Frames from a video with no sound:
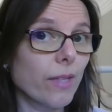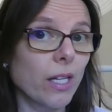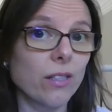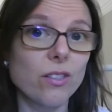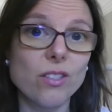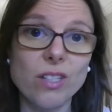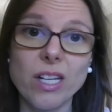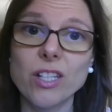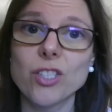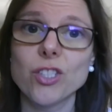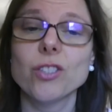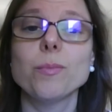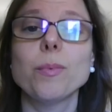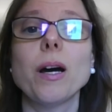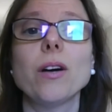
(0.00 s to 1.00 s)
a
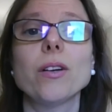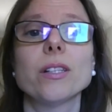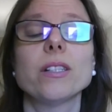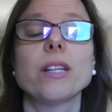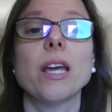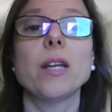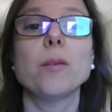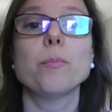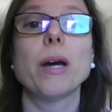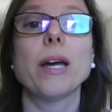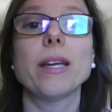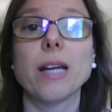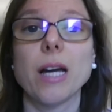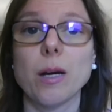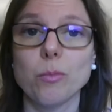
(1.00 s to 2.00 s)
discussion about it and
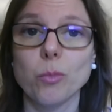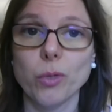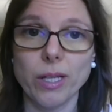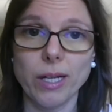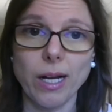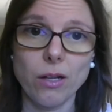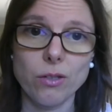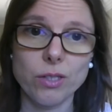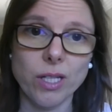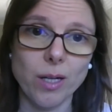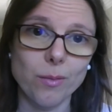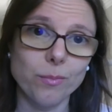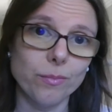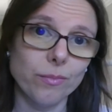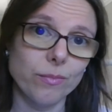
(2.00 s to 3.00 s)
may come with an
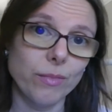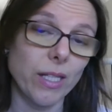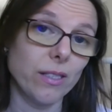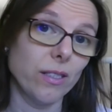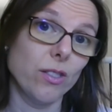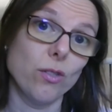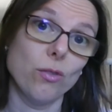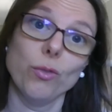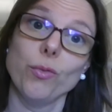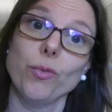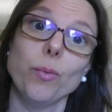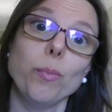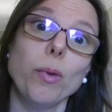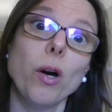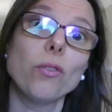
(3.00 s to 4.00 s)
outcome that is good
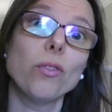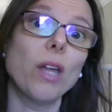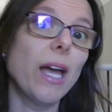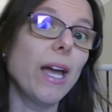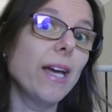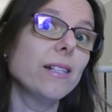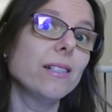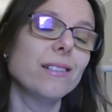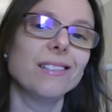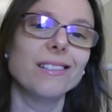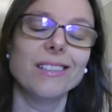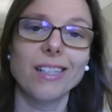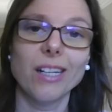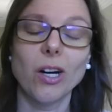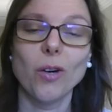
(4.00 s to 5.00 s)
for both and
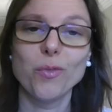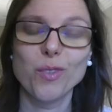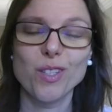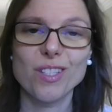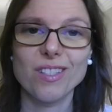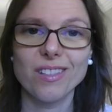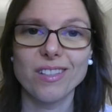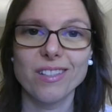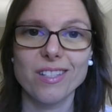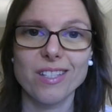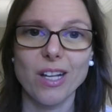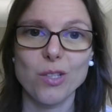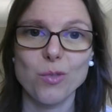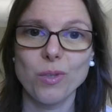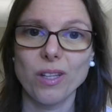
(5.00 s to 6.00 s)
obviously
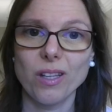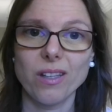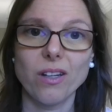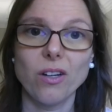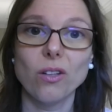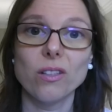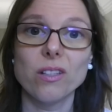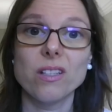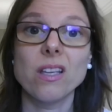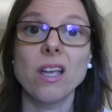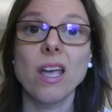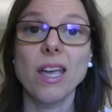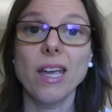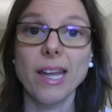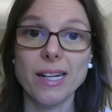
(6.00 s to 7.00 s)
discuss with other colleagues
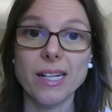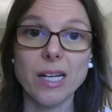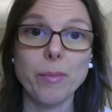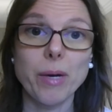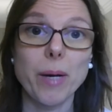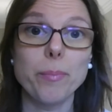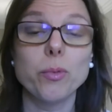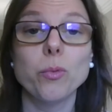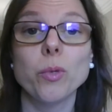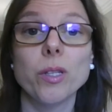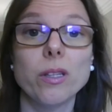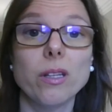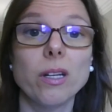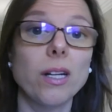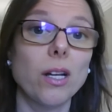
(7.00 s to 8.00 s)
and come up
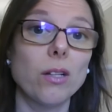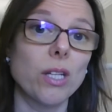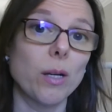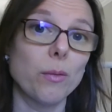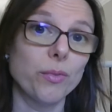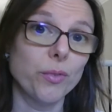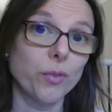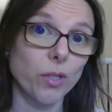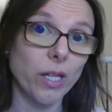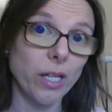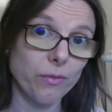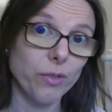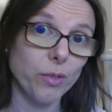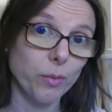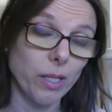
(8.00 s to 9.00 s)
with an outcome for
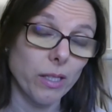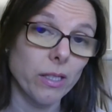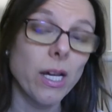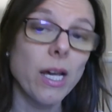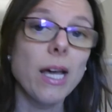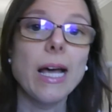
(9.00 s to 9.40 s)
everyone.